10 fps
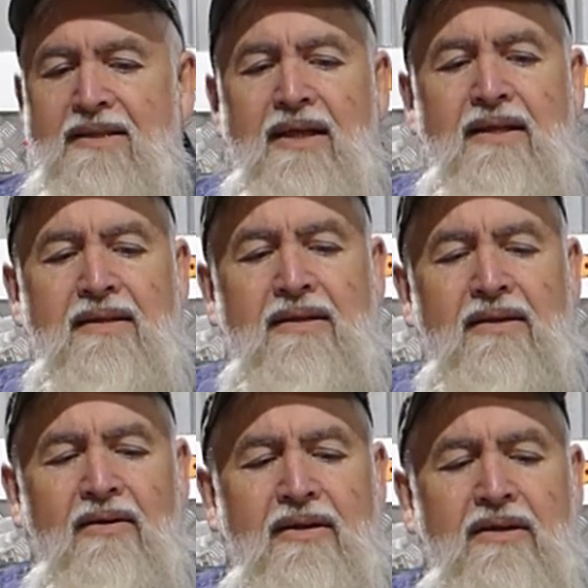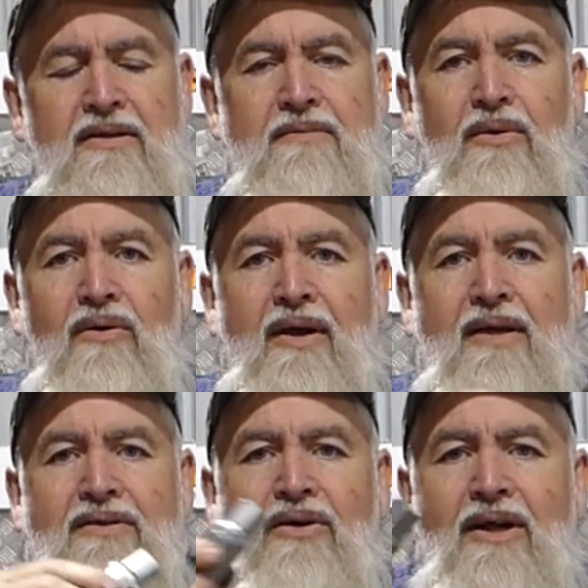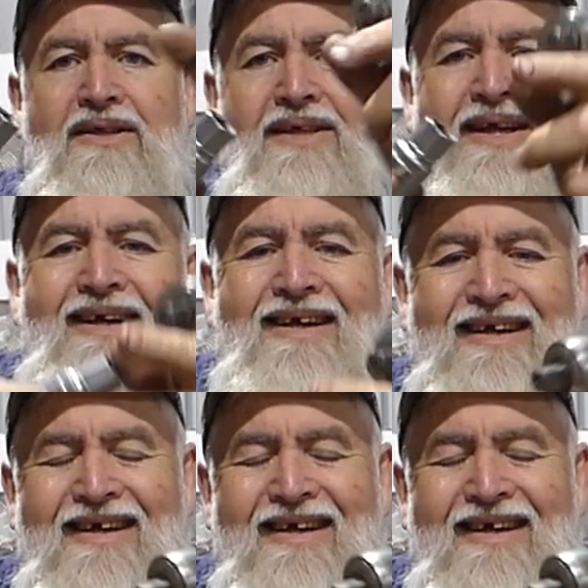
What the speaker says: in, I used my trusty